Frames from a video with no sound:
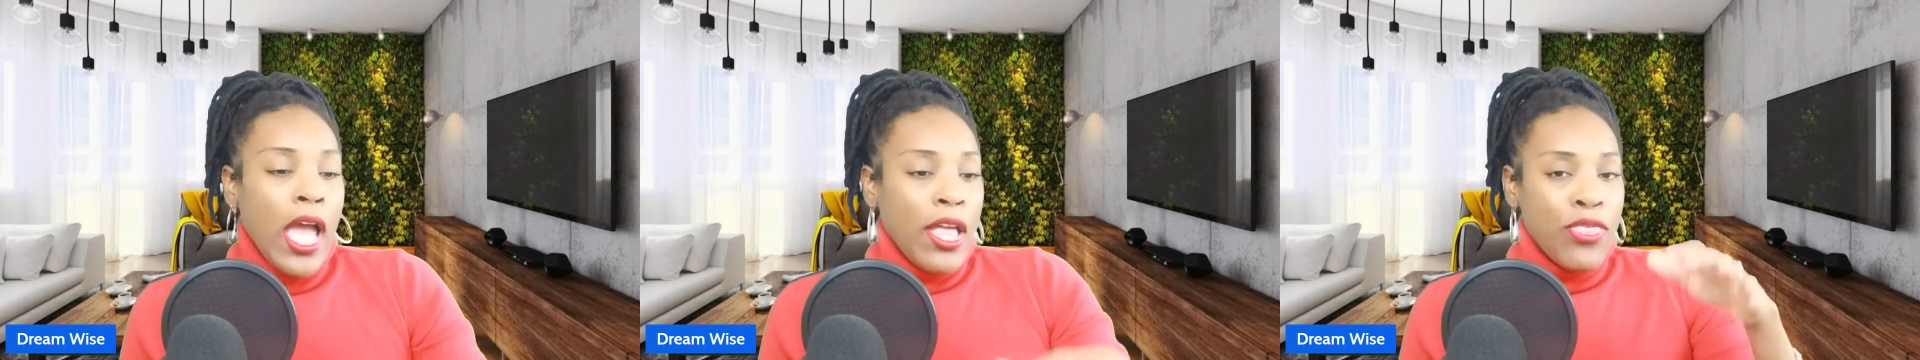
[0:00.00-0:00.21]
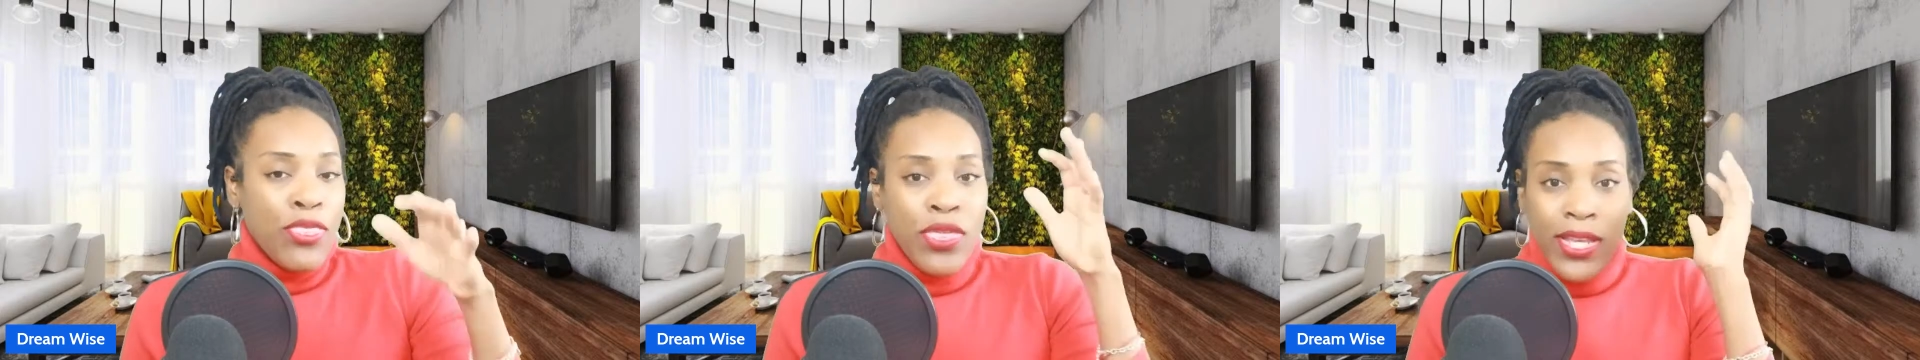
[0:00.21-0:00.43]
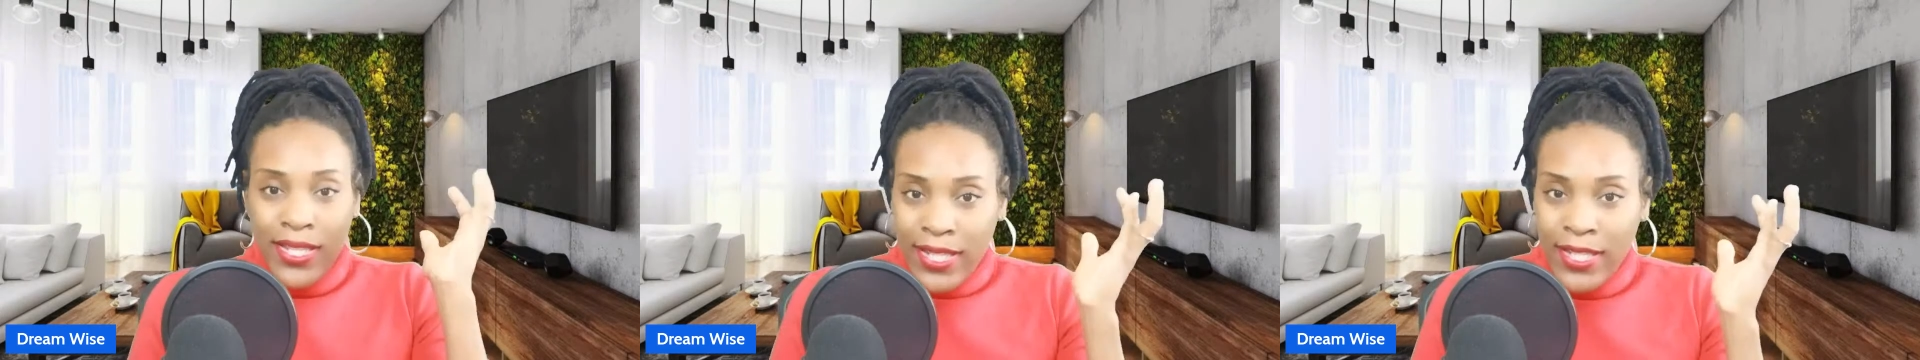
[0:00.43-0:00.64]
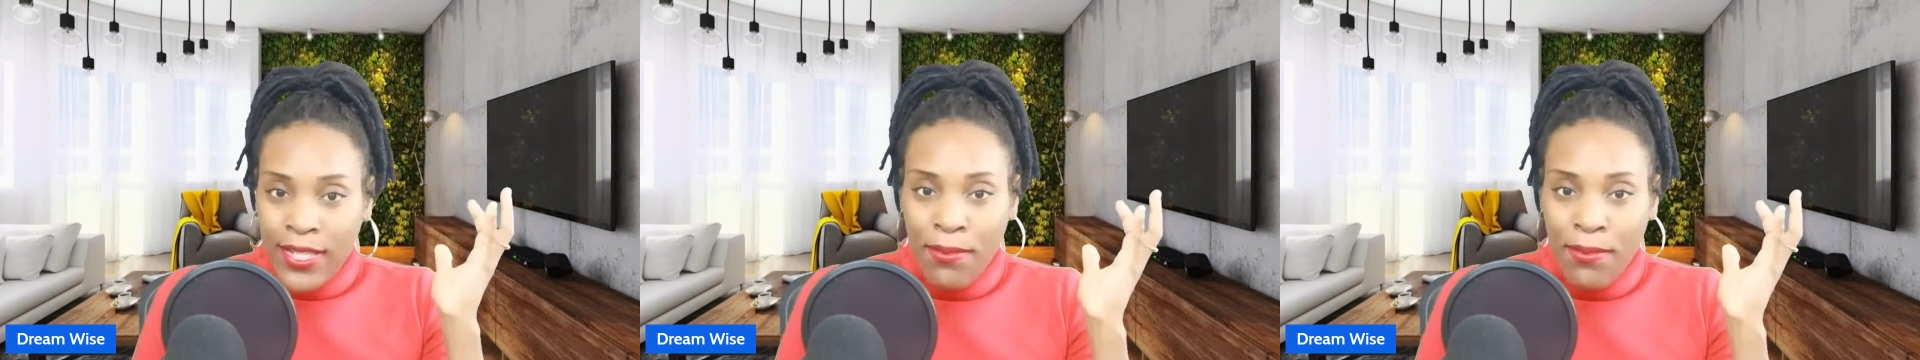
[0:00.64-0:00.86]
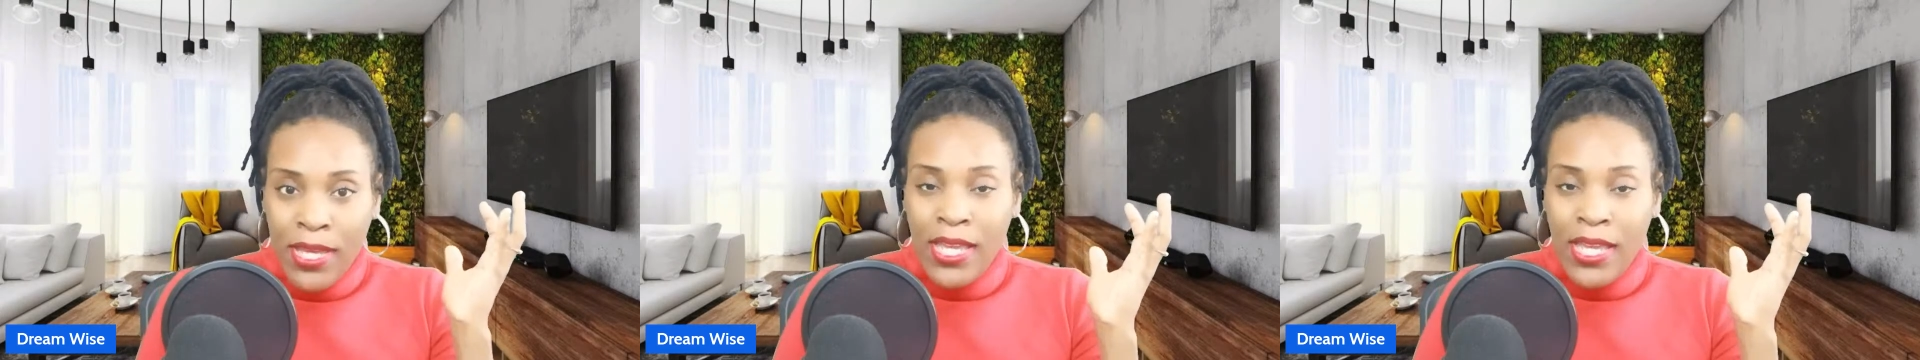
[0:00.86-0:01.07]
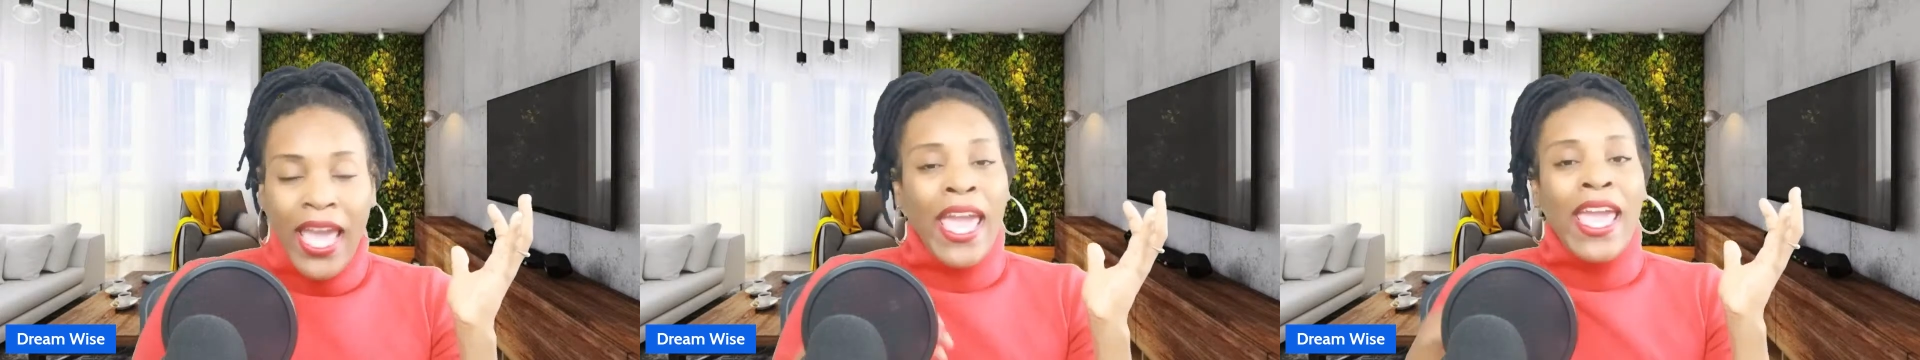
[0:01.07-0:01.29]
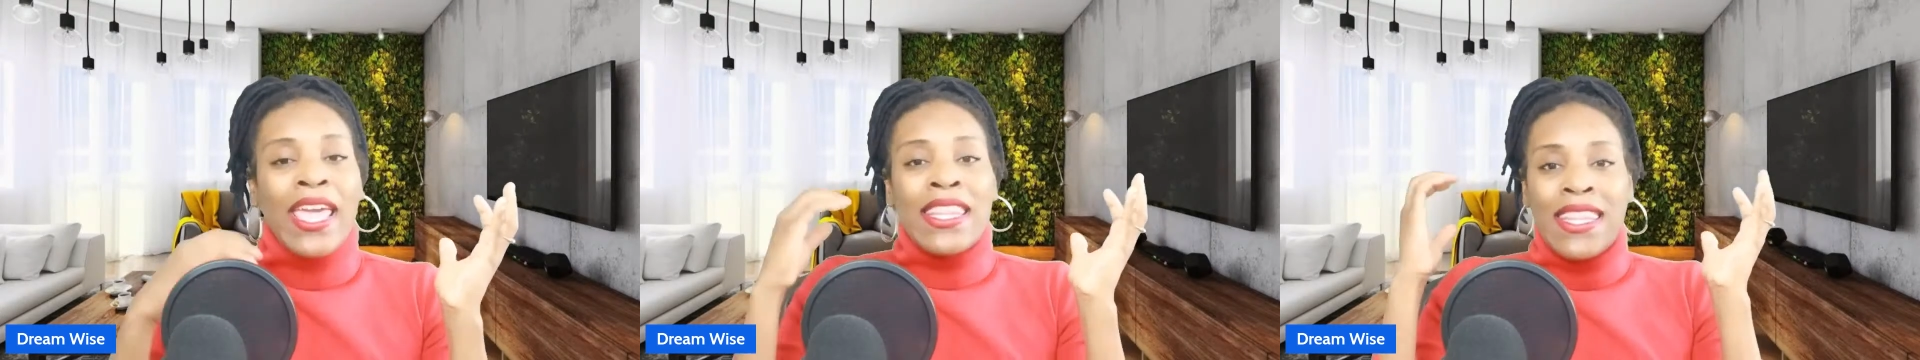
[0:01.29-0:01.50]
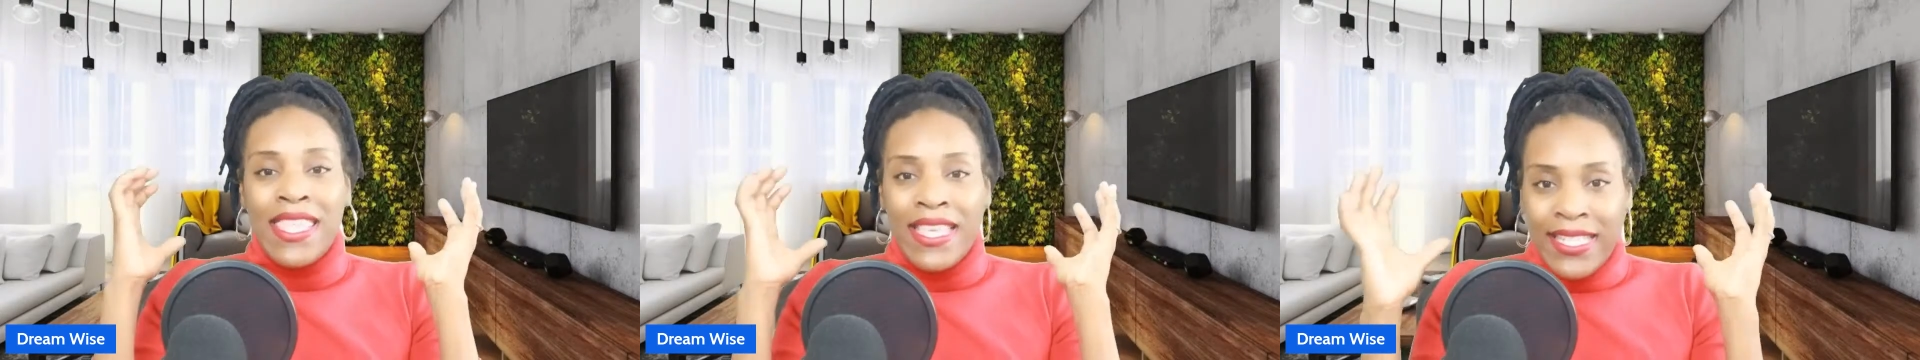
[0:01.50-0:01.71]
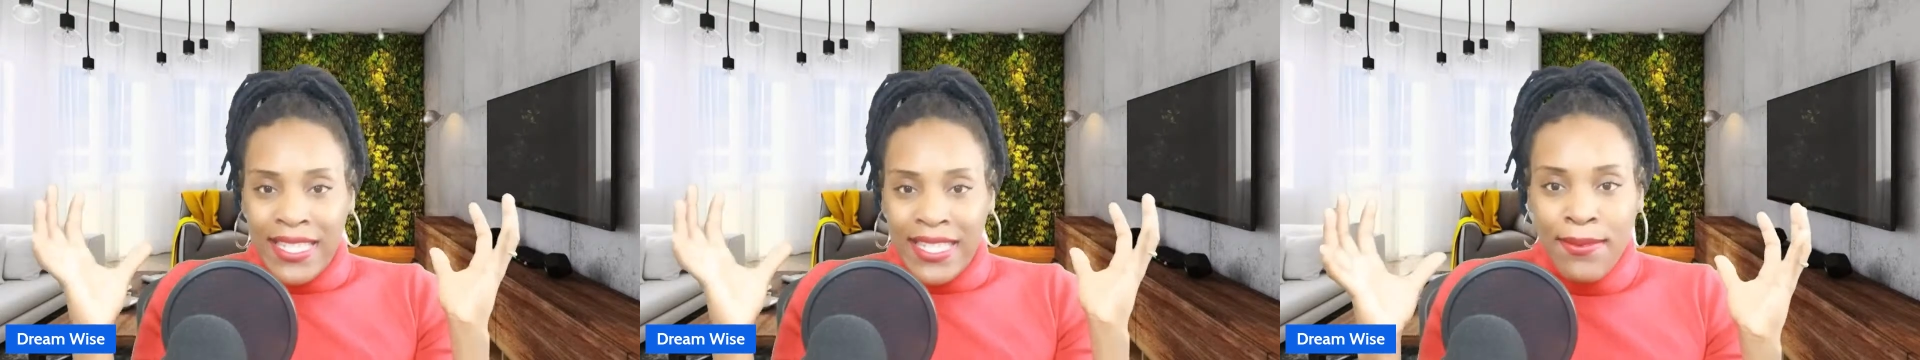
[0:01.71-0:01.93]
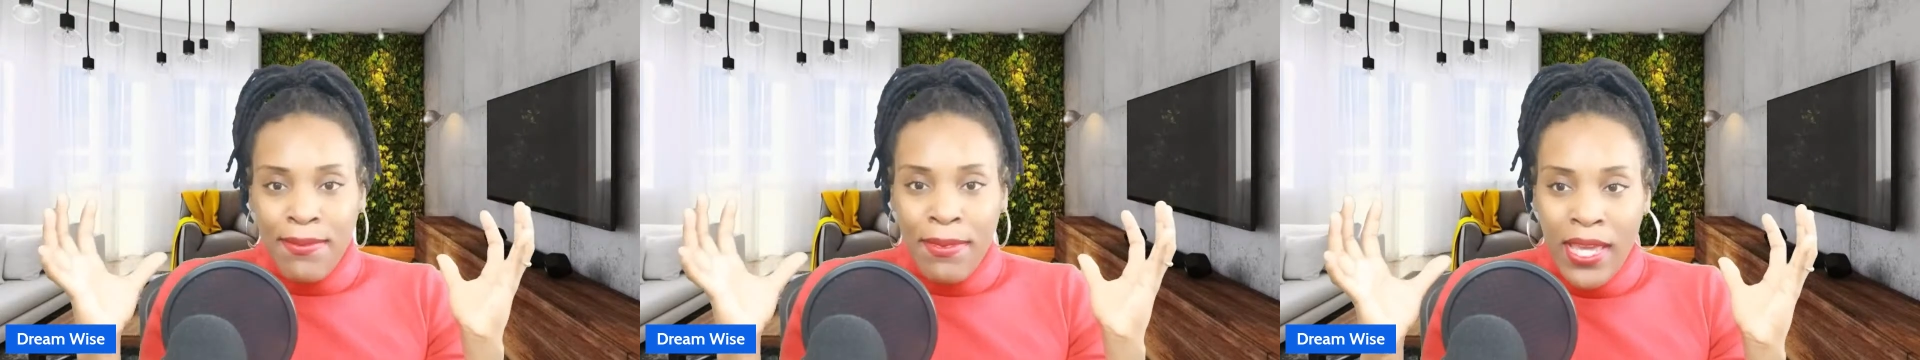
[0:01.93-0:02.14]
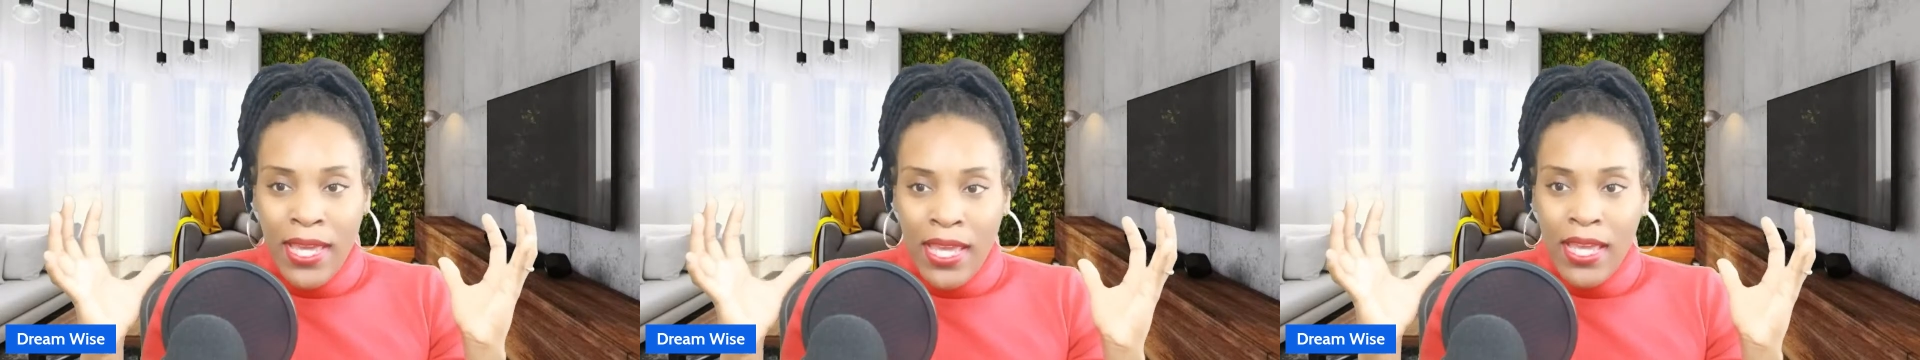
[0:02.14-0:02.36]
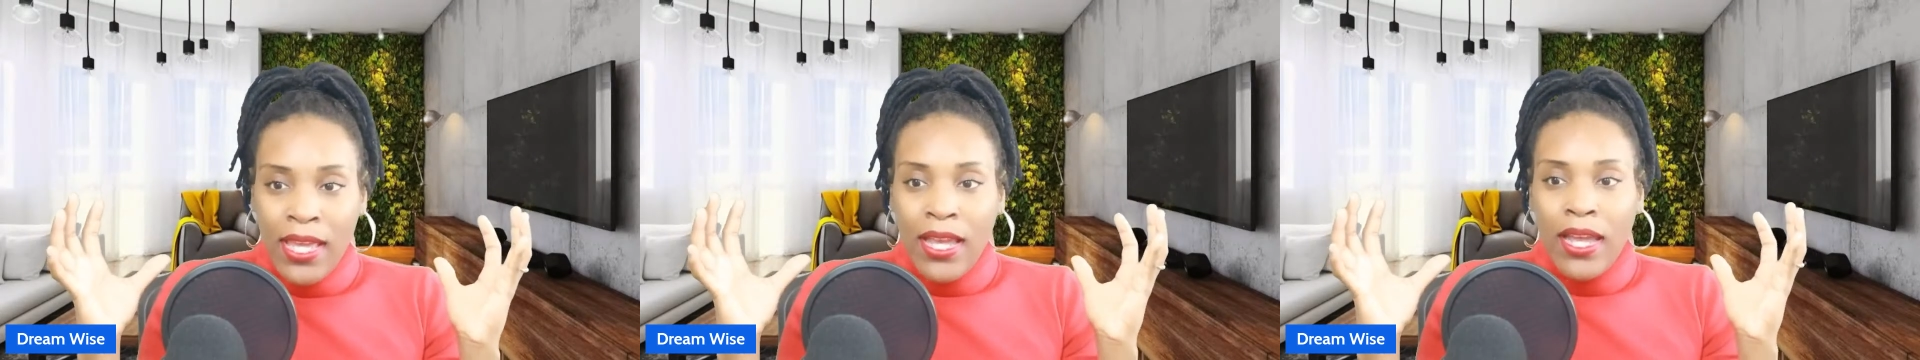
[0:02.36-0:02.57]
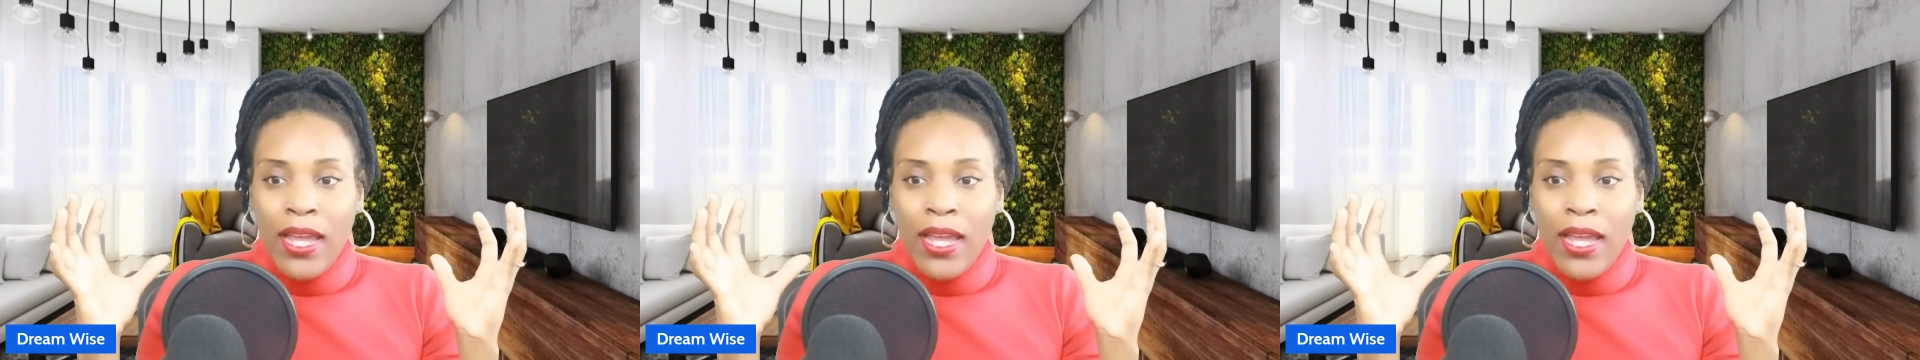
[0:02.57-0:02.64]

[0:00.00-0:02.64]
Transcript: this is me and this is me,